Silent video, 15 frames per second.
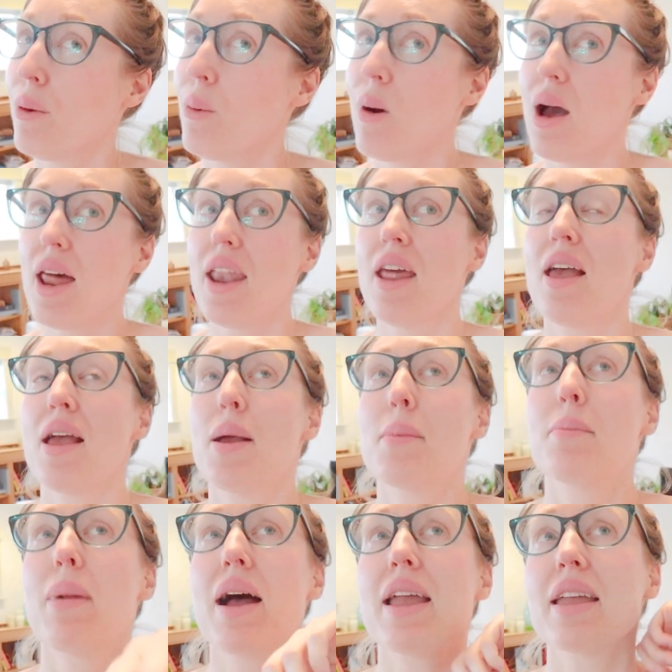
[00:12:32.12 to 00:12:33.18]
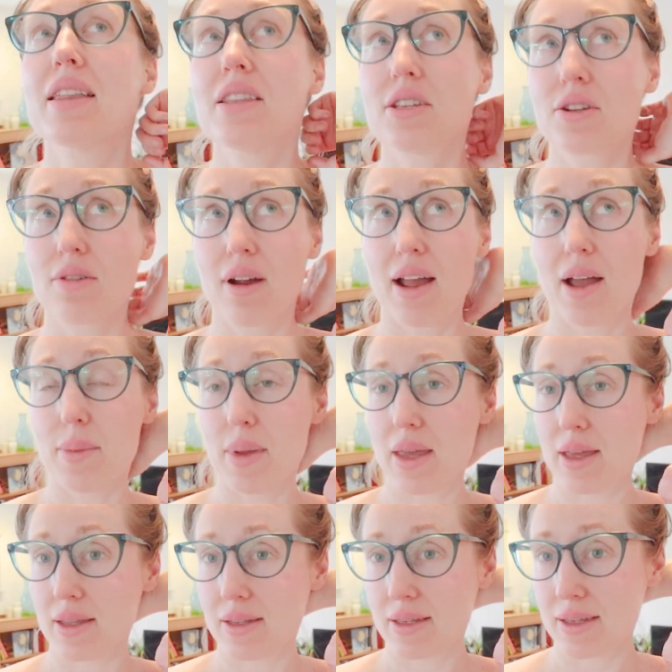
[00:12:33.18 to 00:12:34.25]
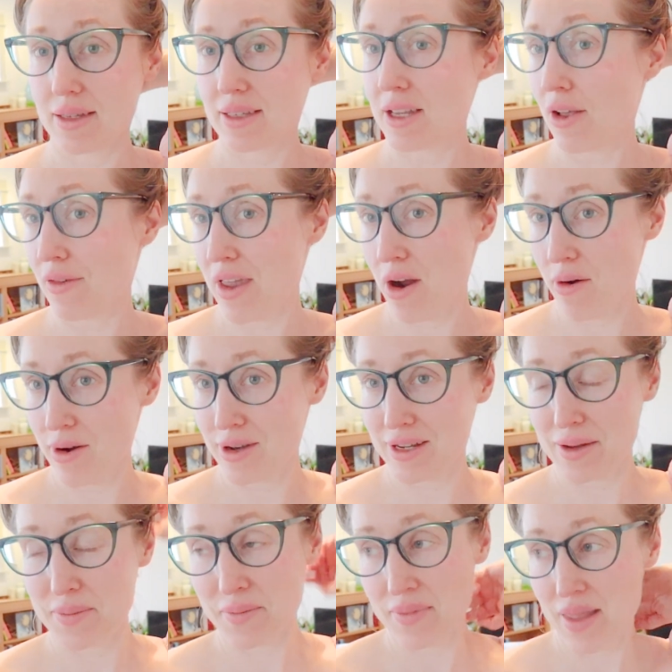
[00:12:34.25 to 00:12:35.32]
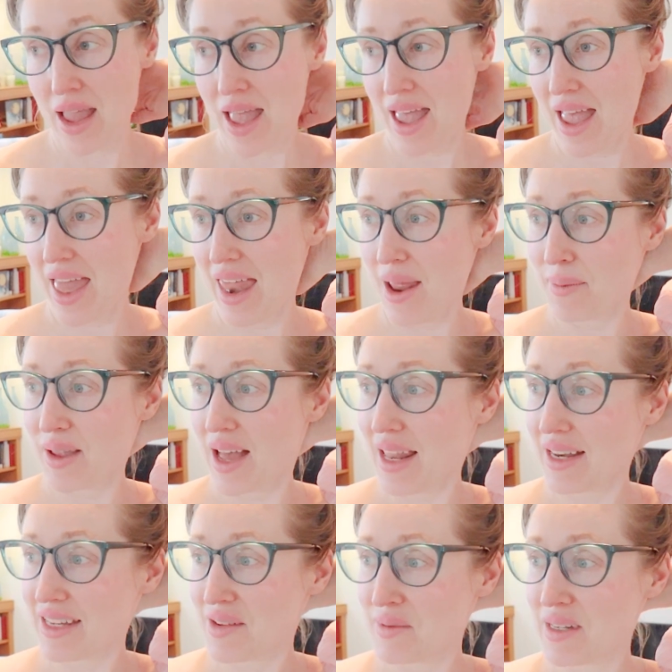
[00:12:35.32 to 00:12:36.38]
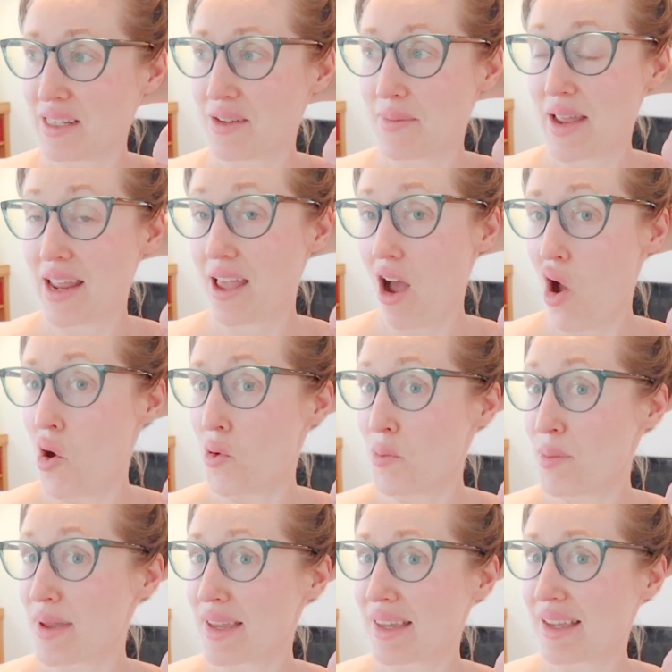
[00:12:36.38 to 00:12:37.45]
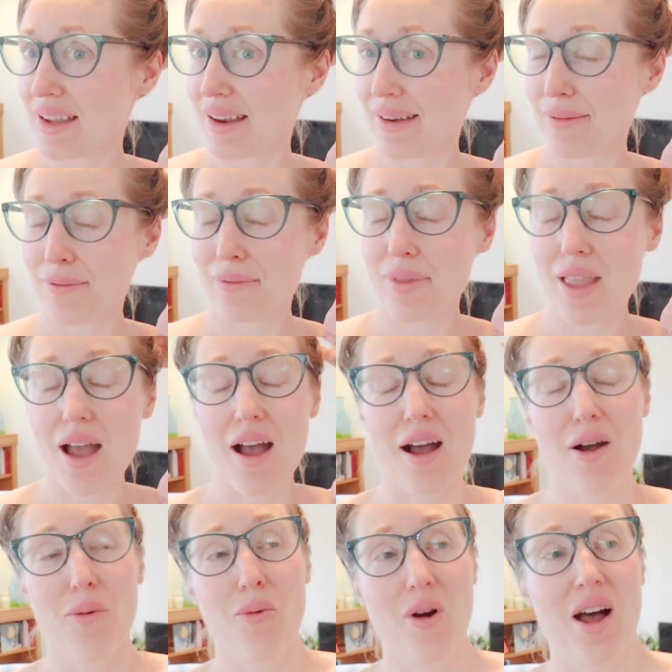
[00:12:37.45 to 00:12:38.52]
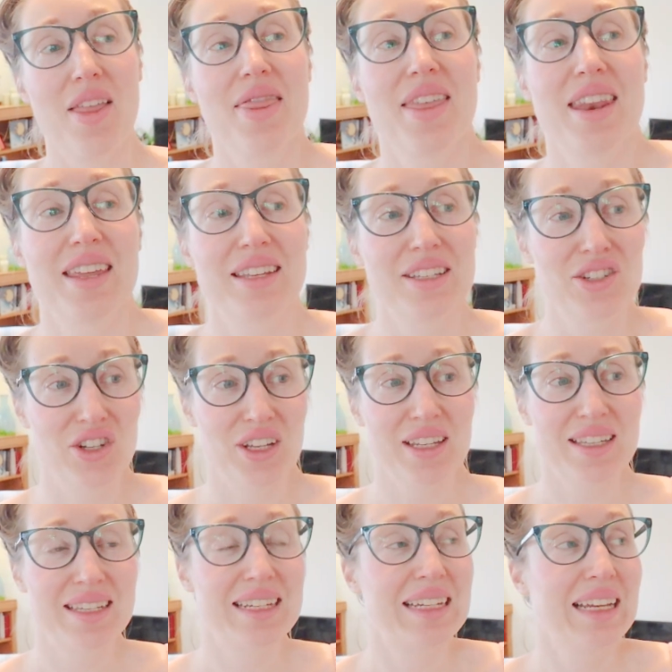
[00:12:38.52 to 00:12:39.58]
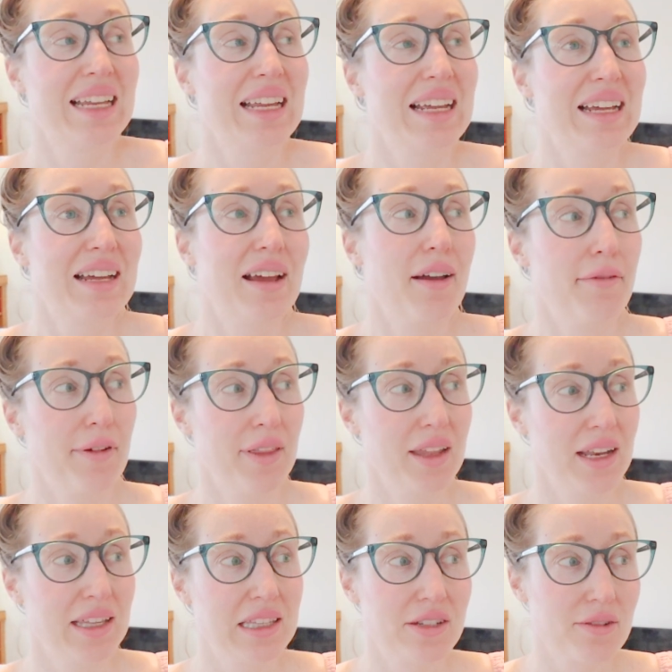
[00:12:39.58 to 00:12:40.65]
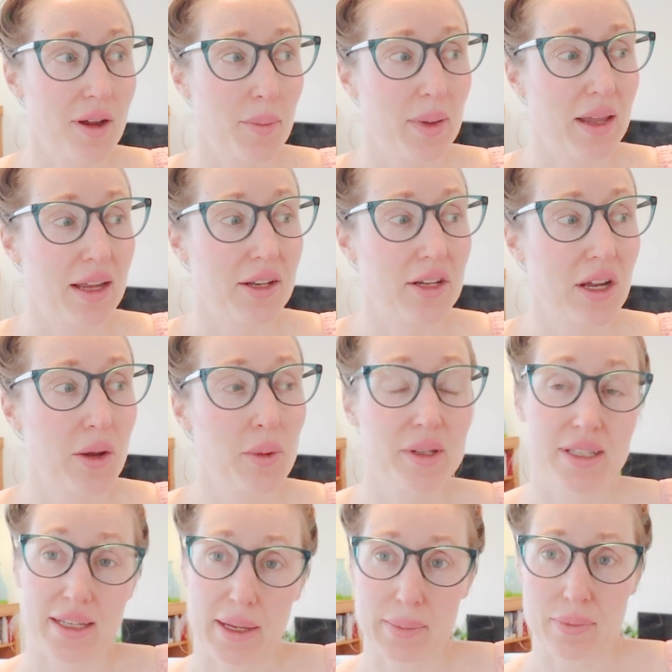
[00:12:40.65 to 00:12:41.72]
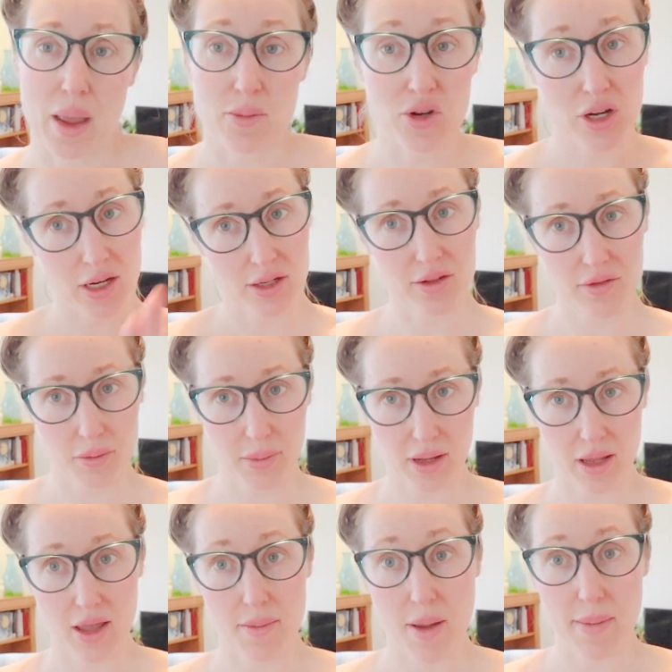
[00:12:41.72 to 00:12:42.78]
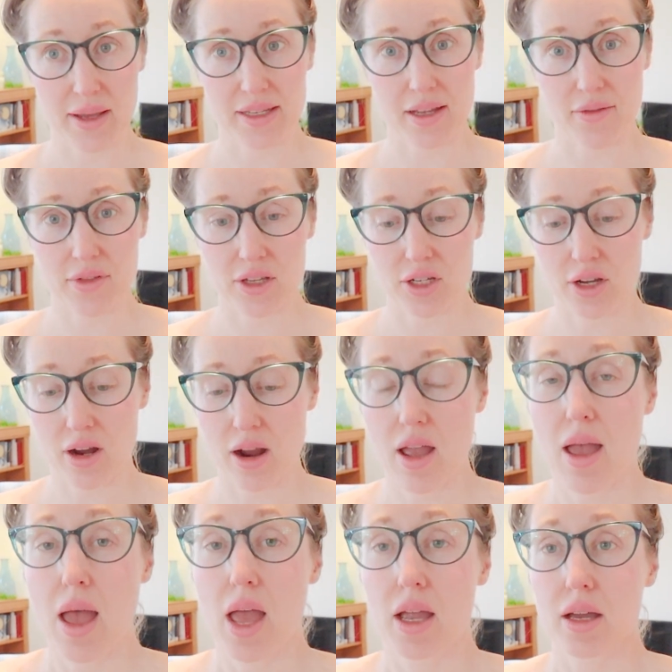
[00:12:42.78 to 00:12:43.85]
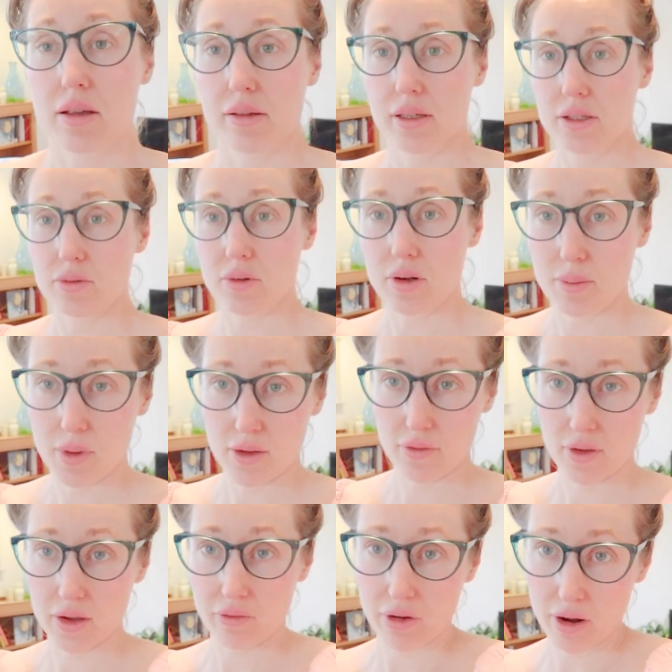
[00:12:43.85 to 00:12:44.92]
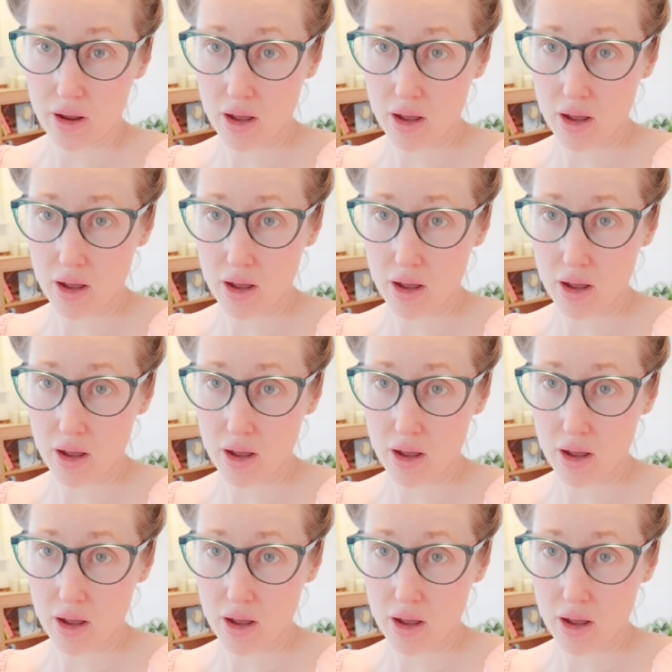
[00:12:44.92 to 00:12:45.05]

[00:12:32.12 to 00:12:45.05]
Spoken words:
one? My Instagram is self-care oriented, and I'm kind of tempted to make a homemaking one that is just a fun little Instagram page. We'll see. I'm trying not to overcommit myself this year because it's one of my favorite